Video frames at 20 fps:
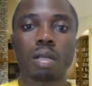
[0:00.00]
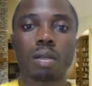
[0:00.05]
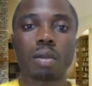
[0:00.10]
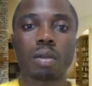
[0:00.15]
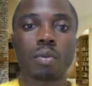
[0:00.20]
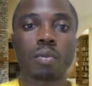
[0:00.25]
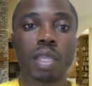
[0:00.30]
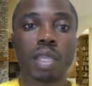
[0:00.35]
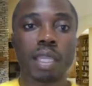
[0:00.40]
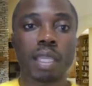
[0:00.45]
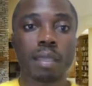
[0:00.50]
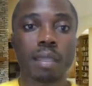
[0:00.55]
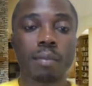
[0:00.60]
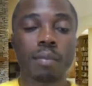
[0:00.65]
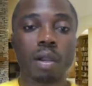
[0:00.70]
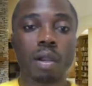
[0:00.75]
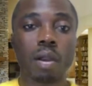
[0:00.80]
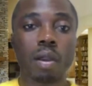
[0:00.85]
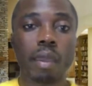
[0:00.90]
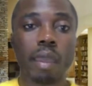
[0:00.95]
we keep
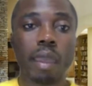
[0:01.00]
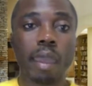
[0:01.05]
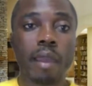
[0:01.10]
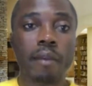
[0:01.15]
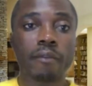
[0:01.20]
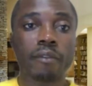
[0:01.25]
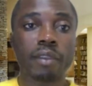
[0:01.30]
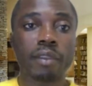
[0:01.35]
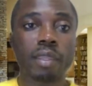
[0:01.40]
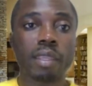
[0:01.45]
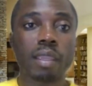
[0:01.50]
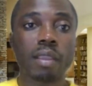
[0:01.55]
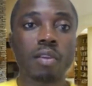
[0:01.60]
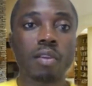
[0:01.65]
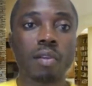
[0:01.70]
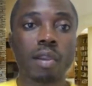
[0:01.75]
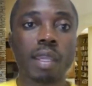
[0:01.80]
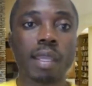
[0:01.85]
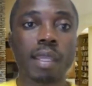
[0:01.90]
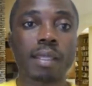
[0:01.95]
everything
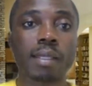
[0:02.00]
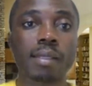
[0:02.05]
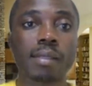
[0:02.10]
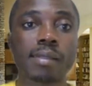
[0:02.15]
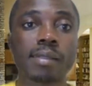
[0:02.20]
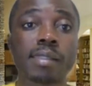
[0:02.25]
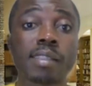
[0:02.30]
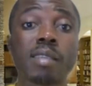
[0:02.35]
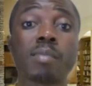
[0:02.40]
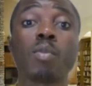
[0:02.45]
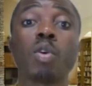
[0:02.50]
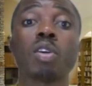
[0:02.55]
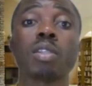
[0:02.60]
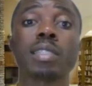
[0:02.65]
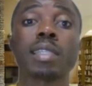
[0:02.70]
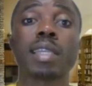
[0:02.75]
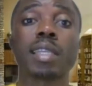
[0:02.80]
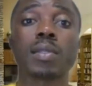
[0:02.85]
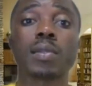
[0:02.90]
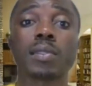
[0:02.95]
going
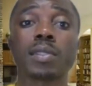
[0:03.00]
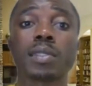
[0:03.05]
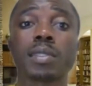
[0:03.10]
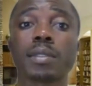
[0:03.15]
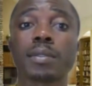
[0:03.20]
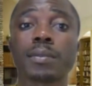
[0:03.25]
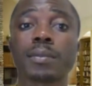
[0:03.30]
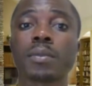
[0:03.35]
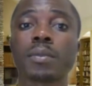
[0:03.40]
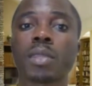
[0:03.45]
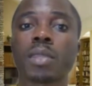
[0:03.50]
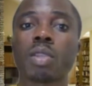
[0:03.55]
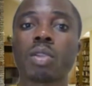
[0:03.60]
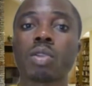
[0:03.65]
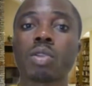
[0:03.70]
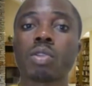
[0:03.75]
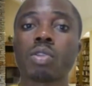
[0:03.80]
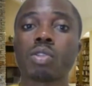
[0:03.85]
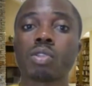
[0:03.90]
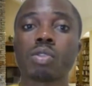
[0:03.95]
simultaneously.
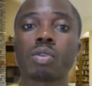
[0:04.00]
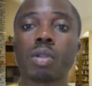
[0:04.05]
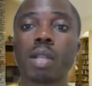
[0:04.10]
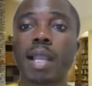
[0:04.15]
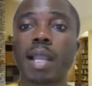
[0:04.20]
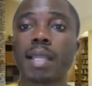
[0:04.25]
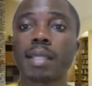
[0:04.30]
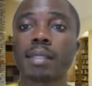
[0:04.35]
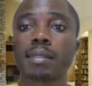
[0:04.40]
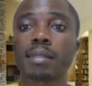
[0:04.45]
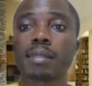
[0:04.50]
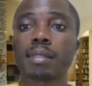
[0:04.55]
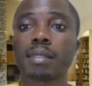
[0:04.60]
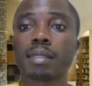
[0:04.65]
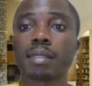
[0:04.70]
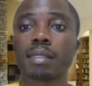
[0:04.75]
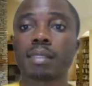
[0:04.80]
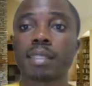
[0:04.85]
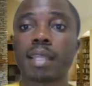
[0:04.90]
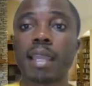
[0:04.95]
So guys,
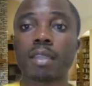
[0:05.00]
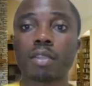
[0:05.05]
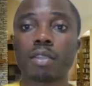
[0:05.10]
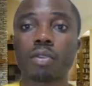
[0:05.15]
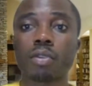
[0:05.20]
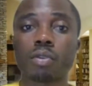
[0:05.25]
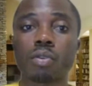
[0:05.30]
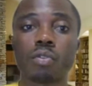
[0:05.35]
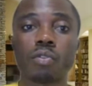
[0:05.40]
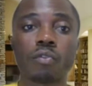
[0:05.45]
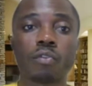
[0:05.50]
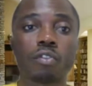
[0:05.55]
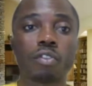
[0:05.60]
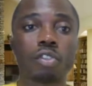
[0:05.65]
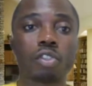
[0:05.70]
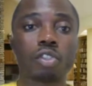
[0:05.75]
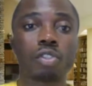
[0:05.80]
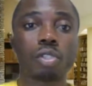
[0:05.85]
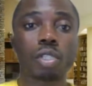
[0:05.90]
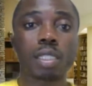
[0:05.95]
thank you
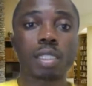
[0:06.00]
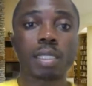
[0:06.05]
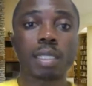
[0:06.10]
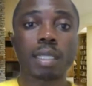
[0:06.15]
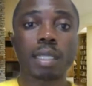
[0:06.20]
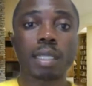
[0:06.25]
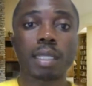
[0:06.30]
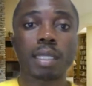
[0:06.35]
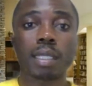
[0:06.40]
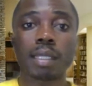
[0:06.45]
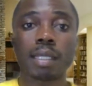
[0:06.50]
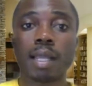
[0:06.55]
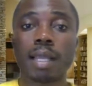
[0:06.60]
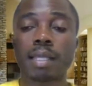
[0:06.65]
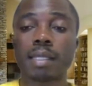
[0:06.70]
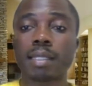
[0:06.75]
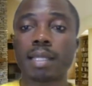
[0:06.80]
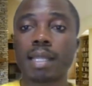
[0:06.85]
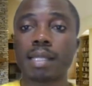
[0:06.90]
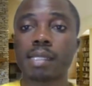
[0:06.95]
for tuning in,
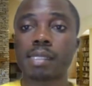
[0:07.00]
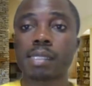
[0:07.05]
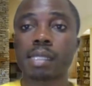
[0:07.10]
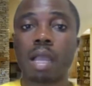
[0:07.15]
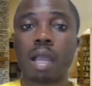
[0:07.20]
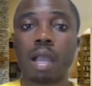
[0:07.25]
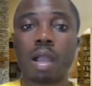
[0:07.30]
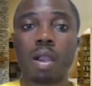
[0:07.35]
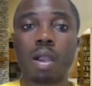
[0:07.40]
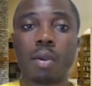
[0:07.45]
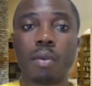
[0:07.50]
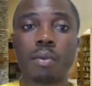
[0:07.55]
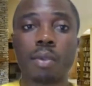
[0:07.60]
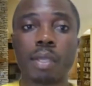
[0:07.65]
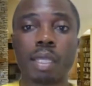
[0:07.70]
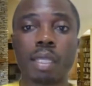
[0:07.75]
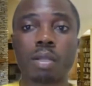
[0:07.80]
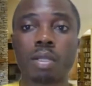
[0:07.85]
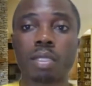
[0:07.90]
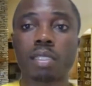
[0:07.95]
and that is how
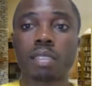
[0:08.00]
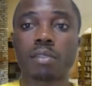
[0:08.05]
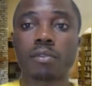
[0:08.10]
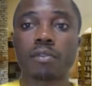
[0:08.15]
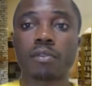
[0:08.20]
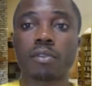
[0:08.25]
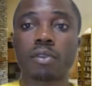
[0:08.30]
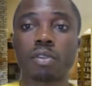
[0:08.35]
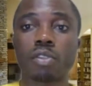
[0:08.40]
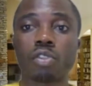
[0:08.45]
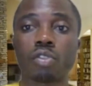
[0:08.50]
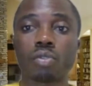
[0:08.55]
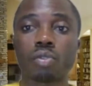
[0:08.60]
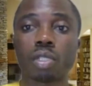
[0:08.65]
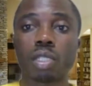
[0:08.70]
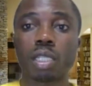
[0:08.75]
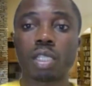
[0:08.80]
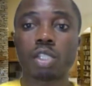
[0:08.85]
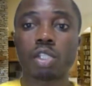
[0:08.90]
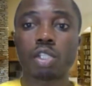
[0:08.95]
we got it for
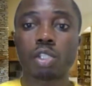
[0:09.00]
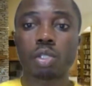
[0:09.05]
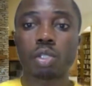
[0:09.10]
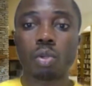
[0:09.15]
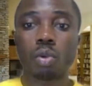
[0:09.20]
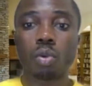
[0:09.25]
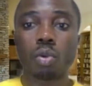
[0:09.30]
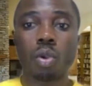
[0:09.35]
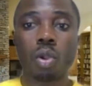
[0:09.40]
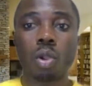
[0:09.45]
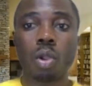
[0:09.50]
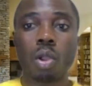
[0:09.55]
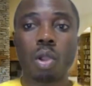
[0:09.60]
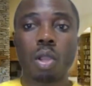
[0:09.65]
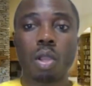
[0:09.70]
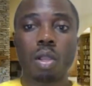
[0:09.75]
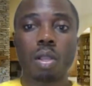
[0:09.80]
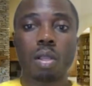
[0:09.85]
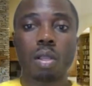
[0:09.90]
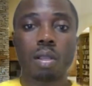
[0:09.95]
today's show.
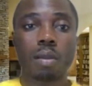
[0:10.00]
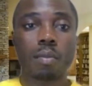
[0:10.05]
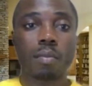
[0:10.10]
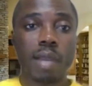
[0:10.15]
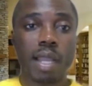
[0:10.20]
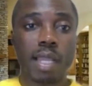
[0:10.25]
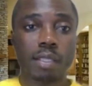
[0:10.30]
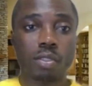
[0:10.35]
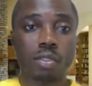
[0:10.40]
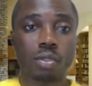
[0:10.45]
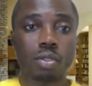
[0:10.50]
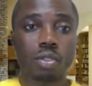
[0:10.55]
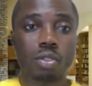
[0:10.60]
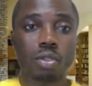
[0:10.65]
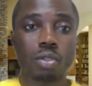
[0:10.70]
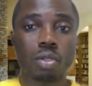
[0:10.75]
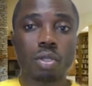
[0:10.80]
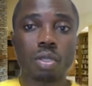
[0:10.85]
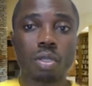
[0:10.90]
By so doing,